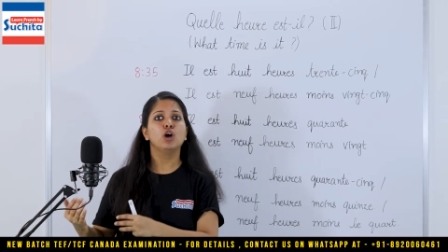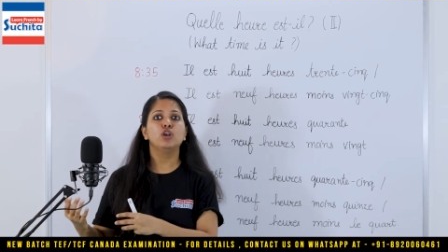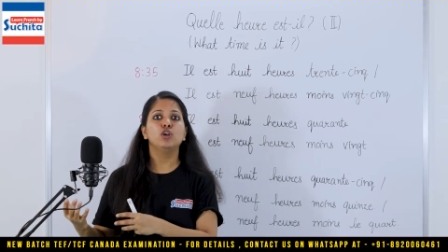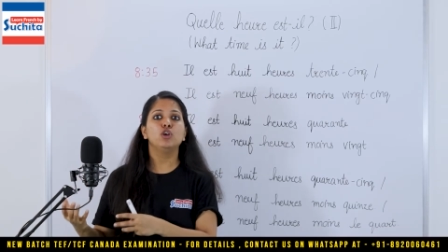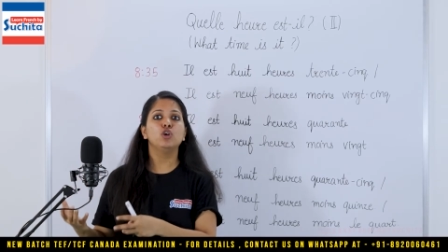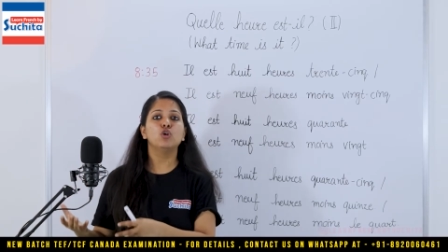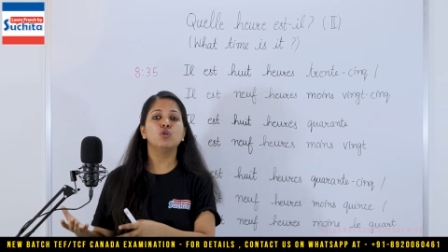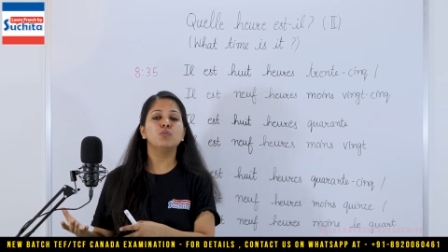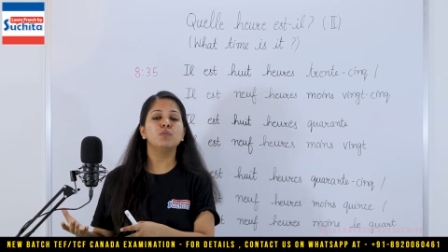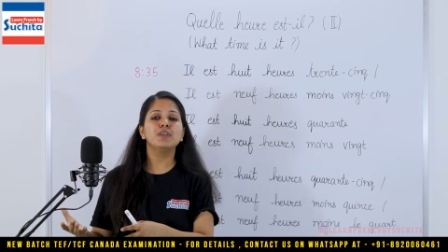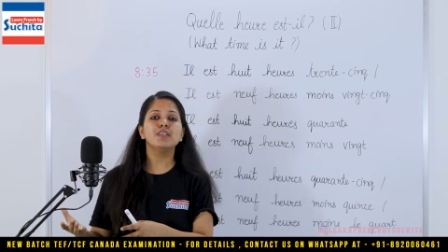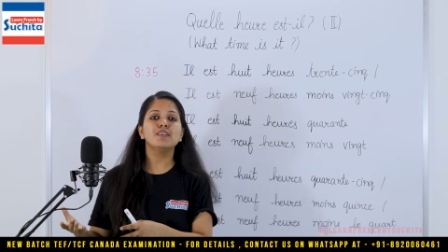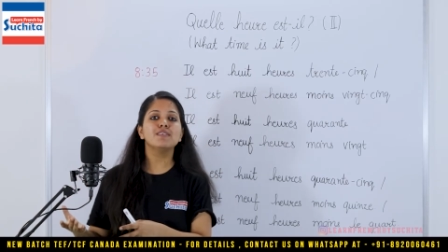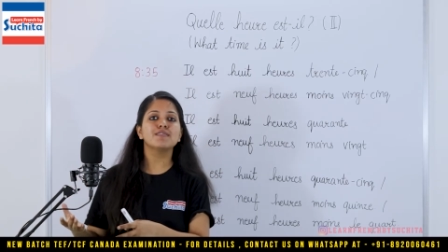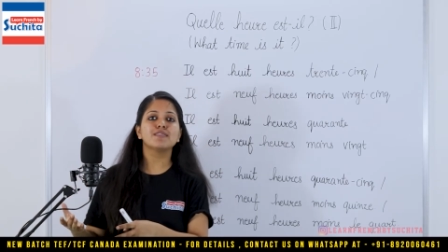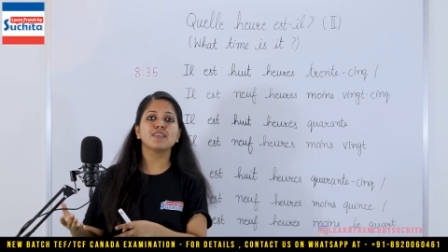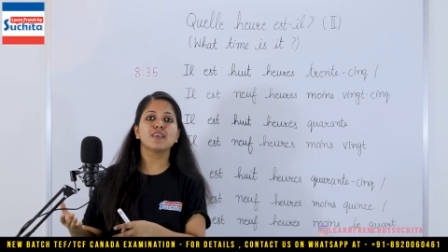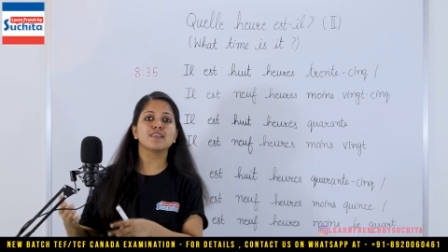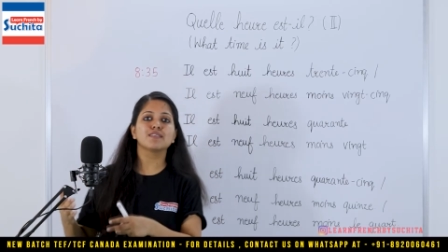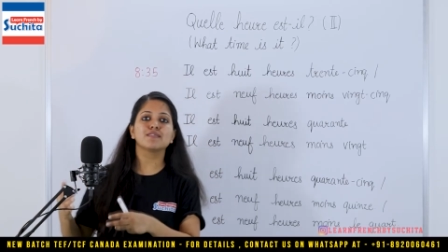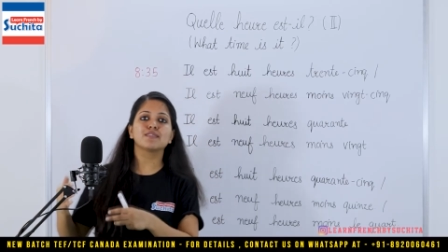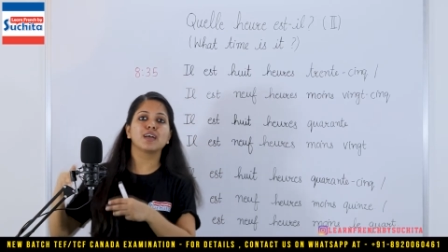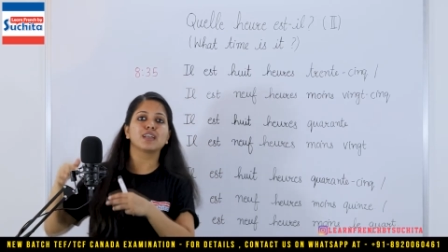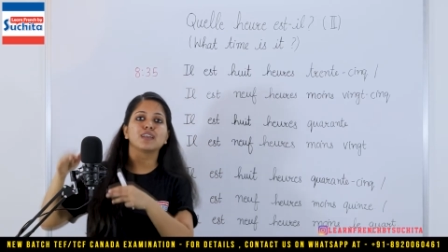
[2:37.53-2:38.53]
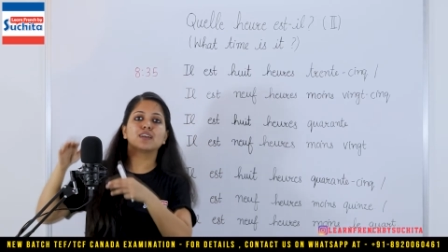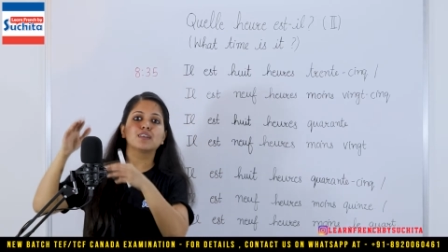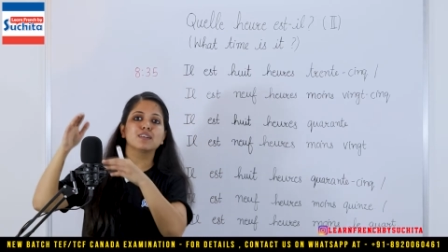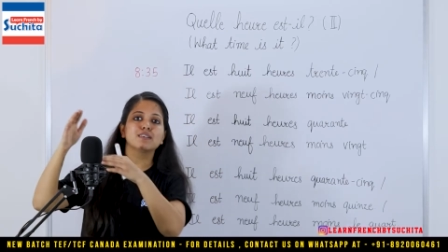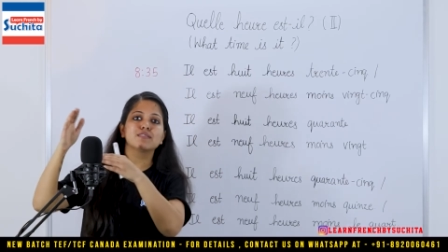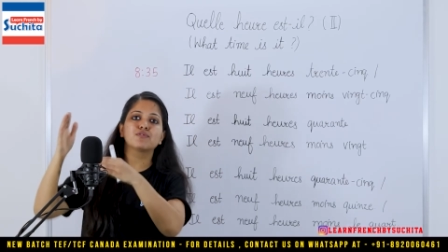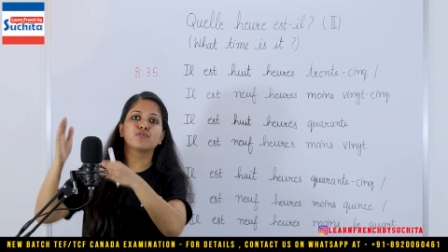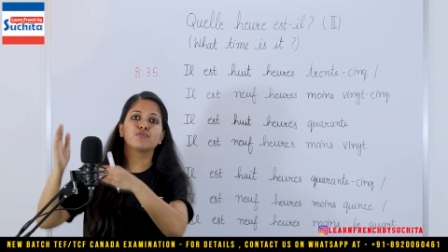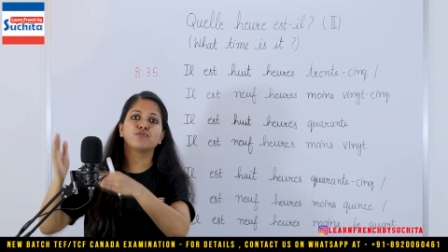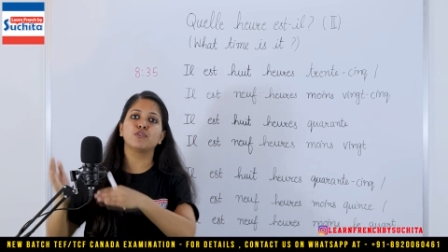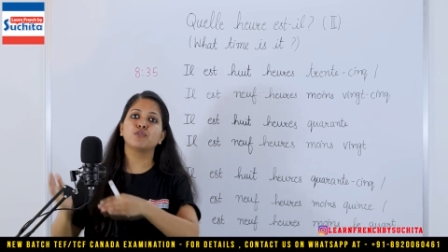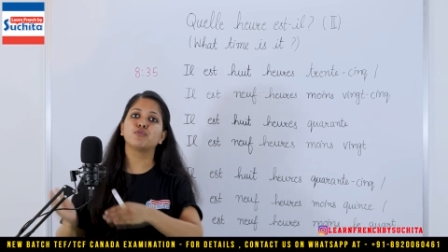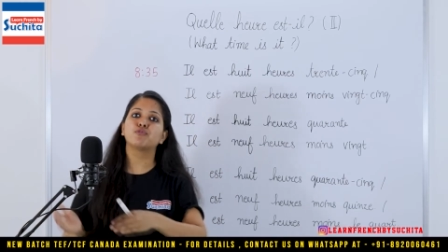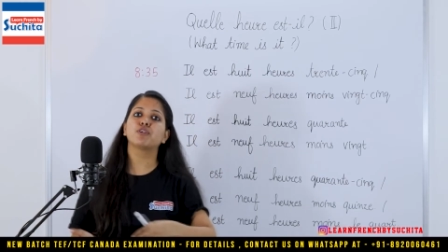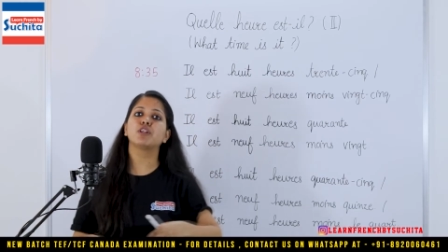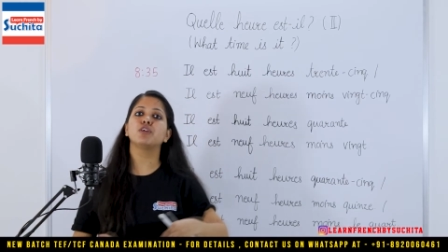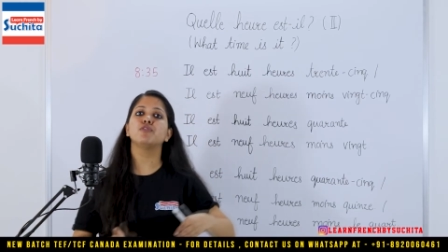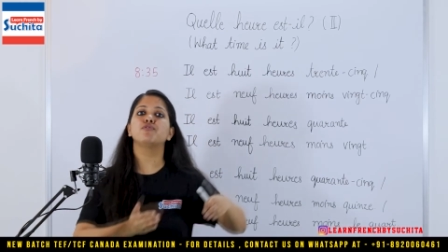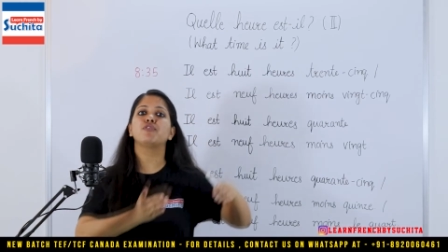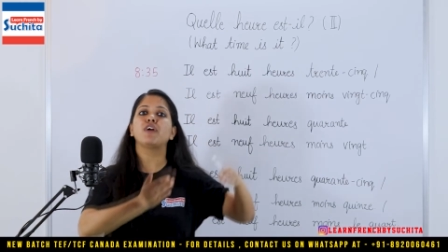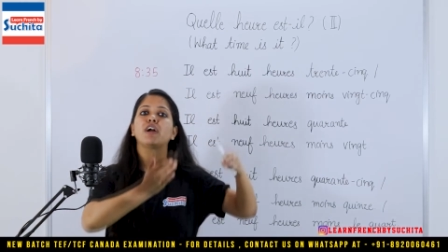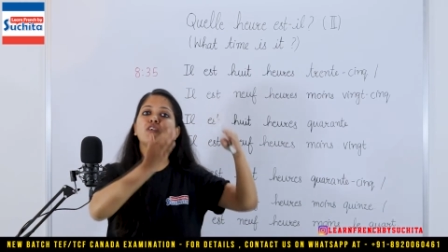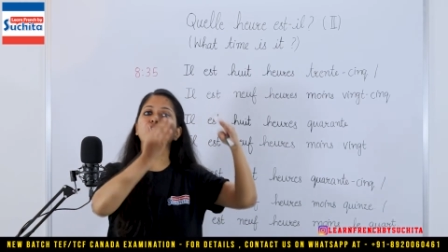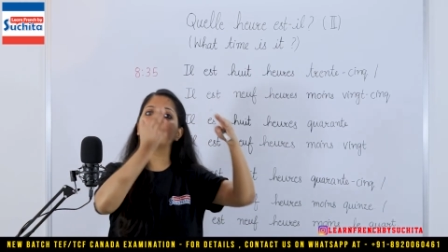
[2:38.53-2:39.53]
nobody says that it is
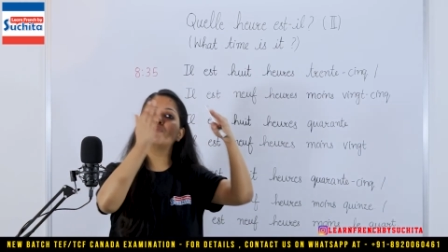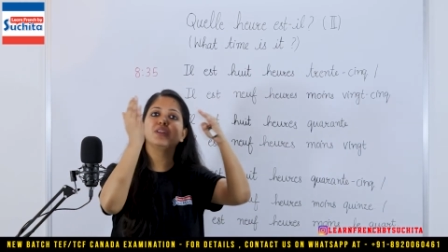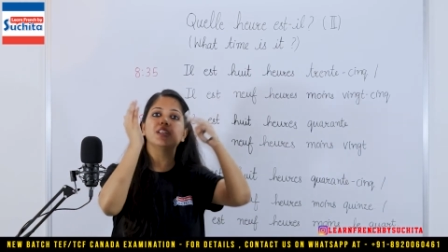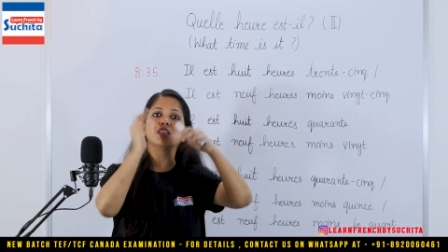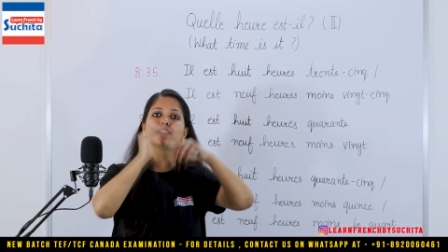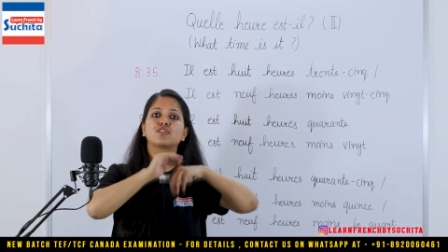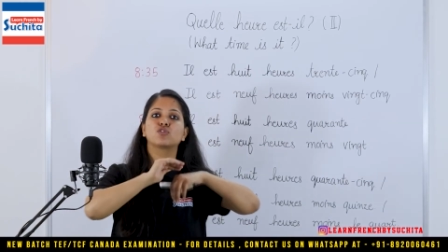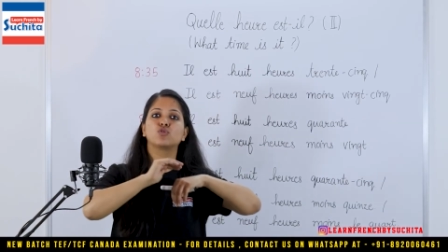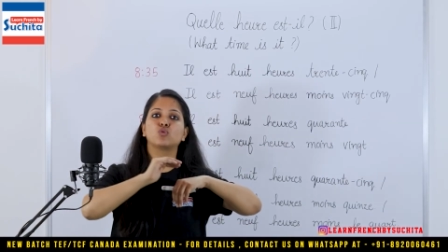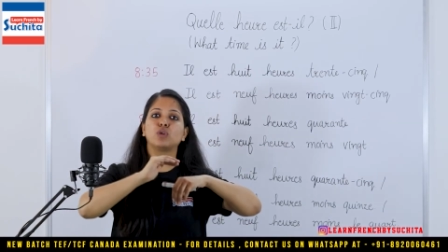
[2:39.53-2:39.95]
55 minutes